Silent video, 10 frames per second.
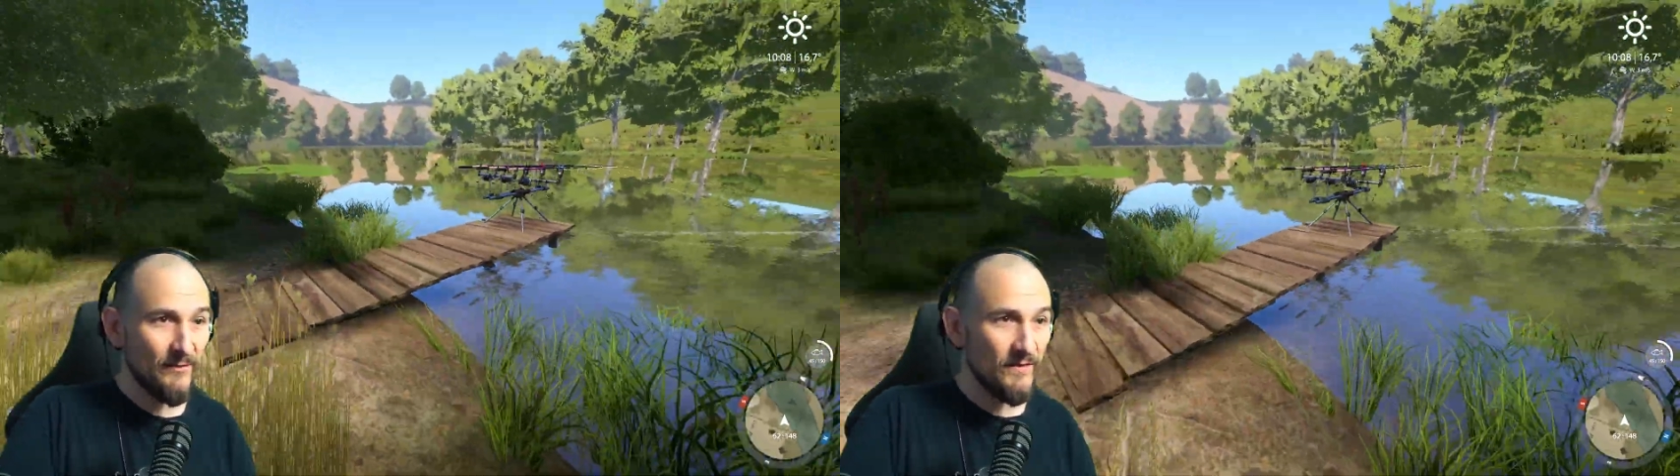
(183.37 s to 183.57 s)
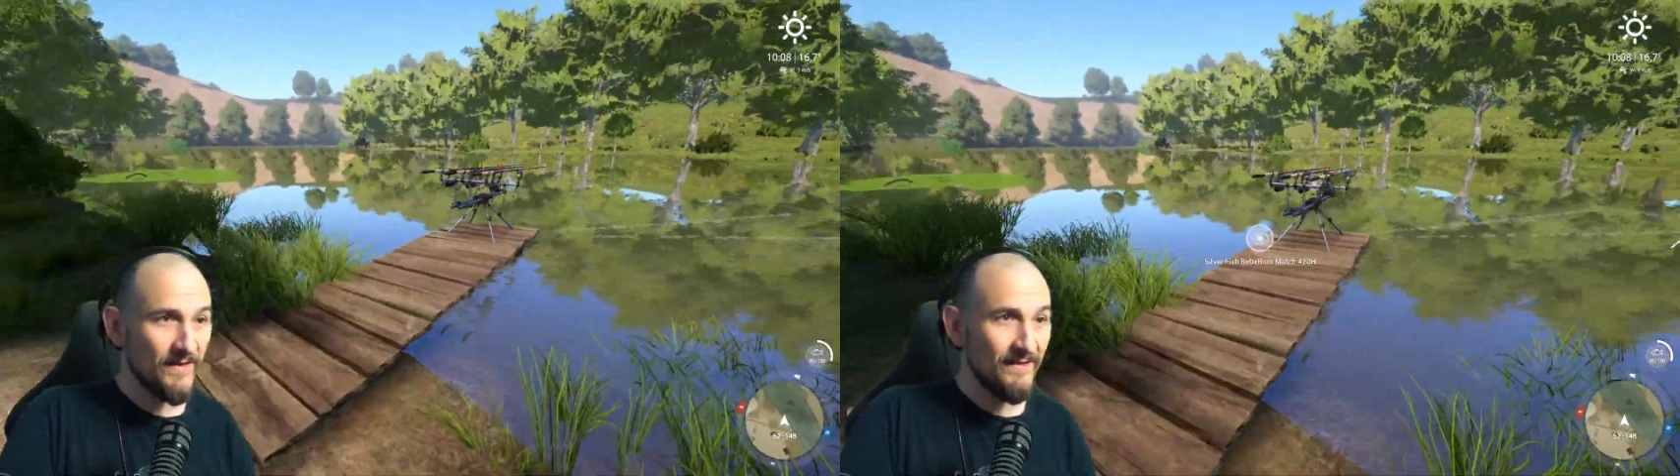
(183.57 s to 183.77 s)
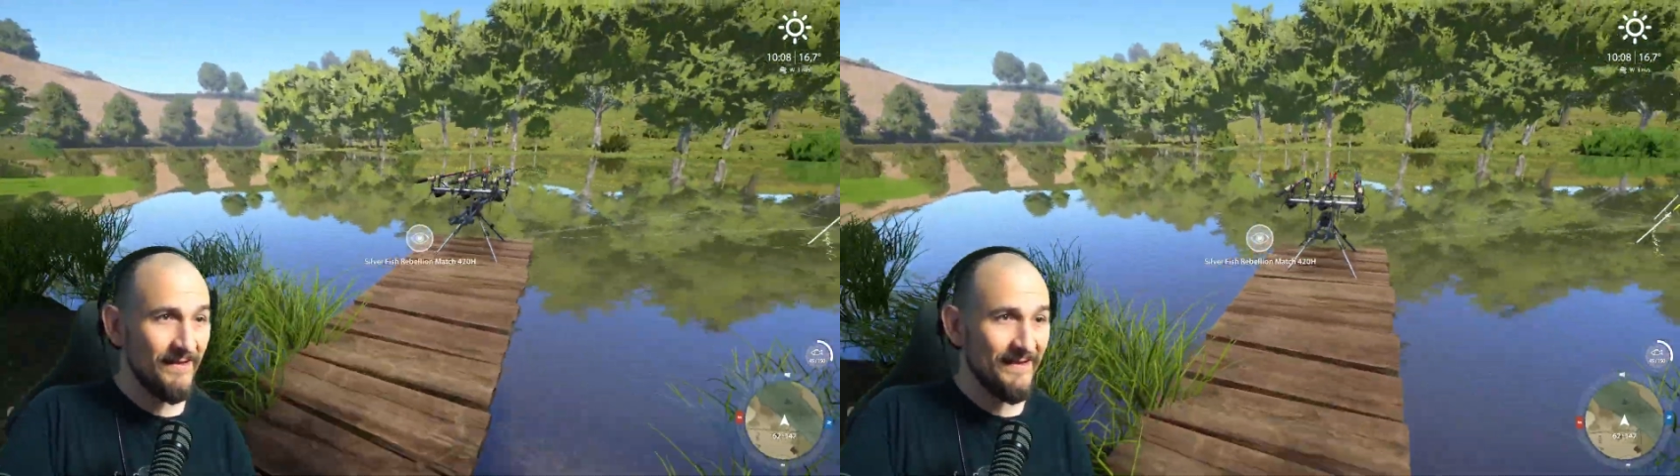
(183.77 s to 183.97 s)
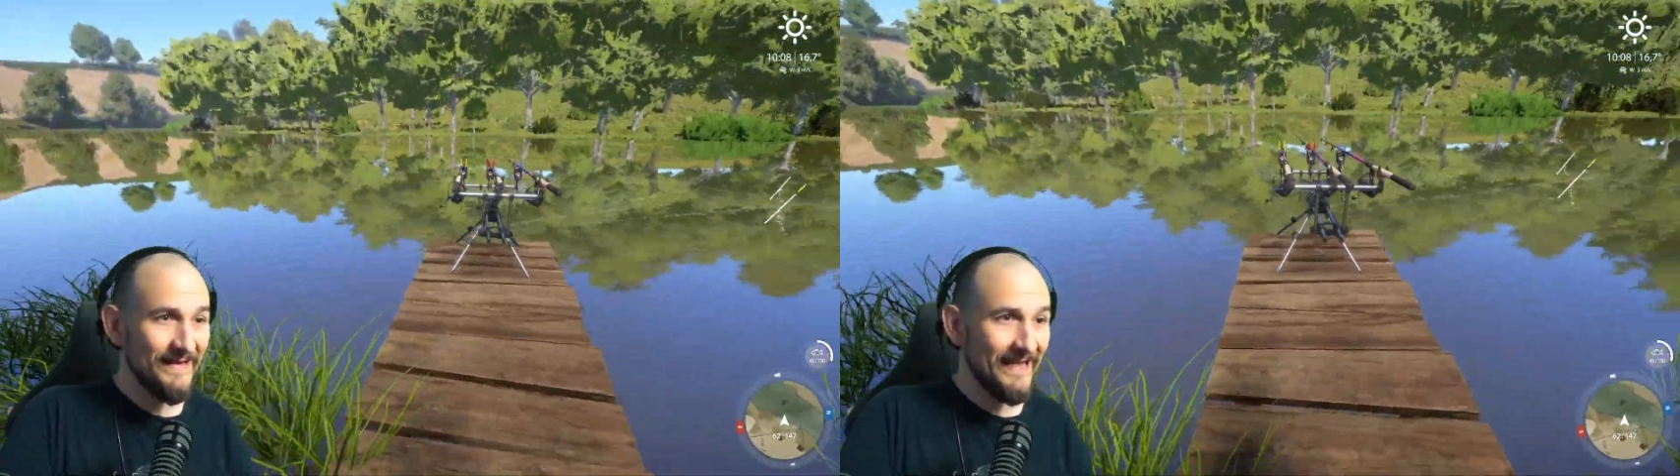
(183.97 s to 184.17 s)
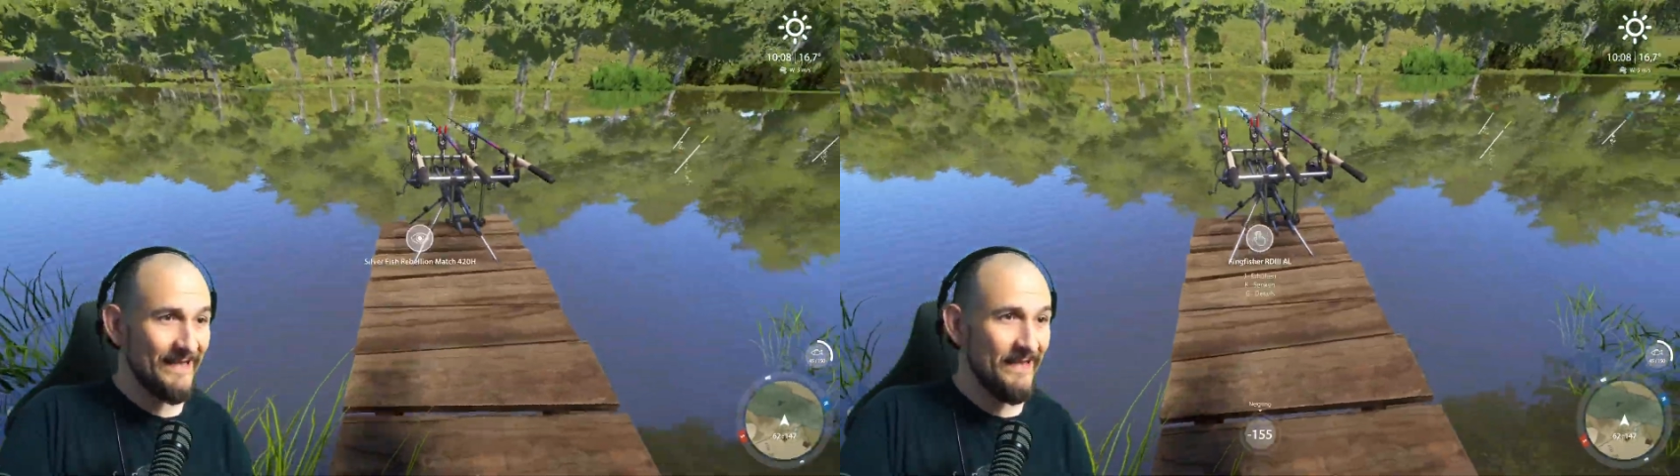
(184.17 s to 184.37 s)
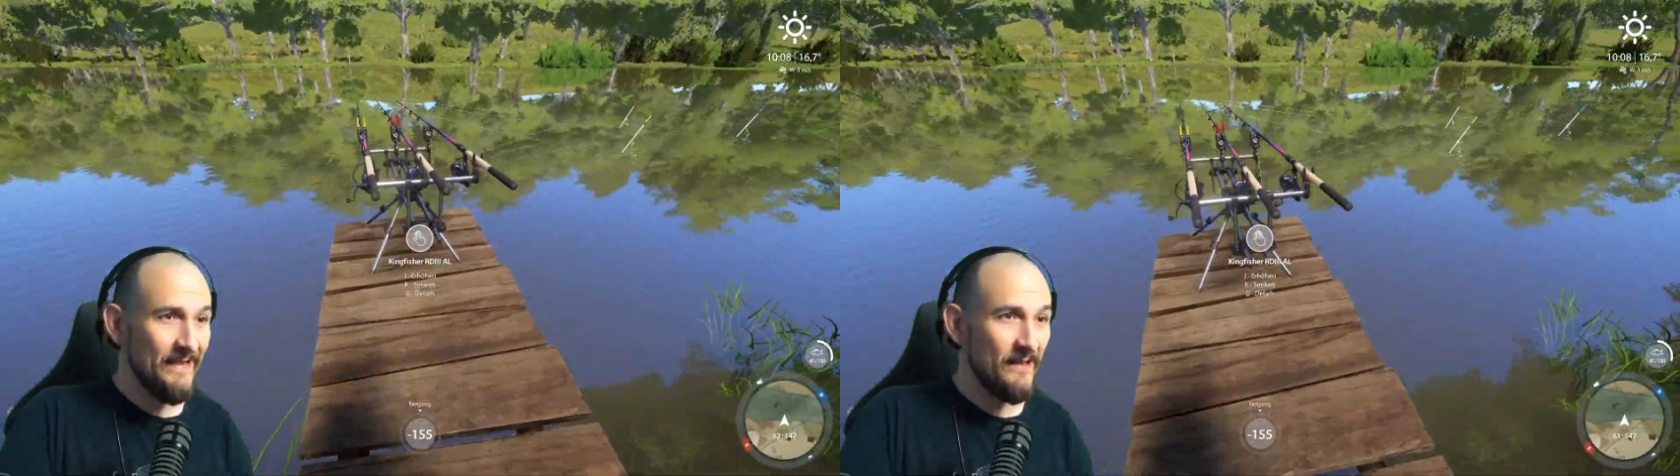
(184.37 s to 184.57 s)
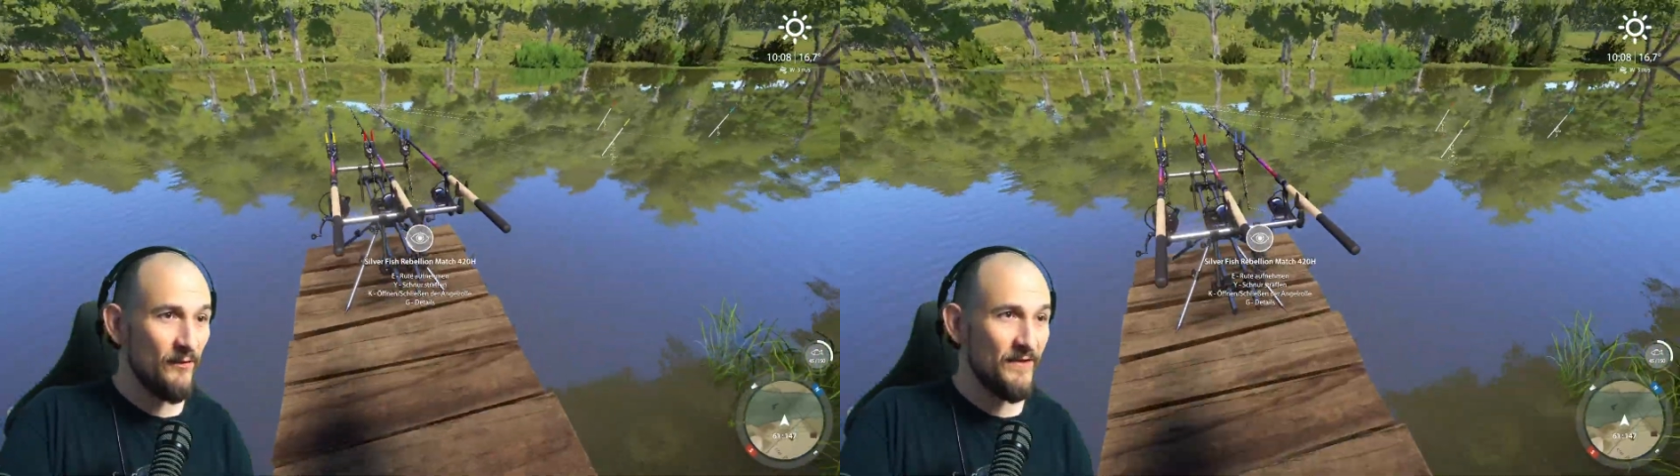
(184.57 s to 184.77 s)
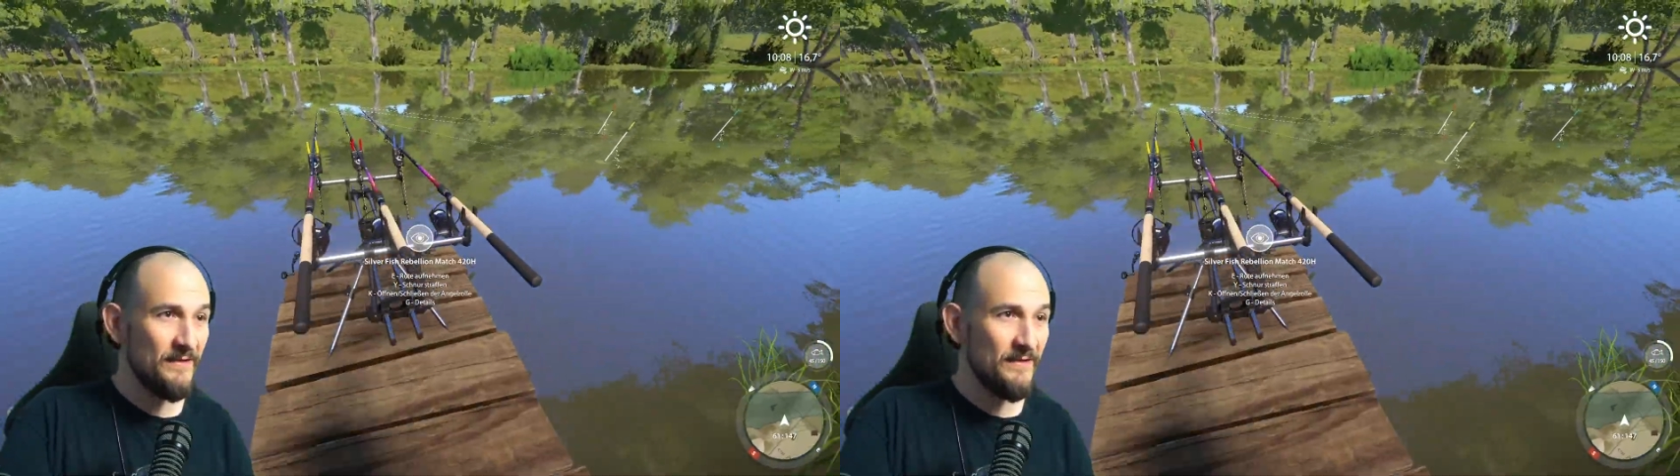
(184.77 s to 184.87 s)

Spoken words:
Otherwise, right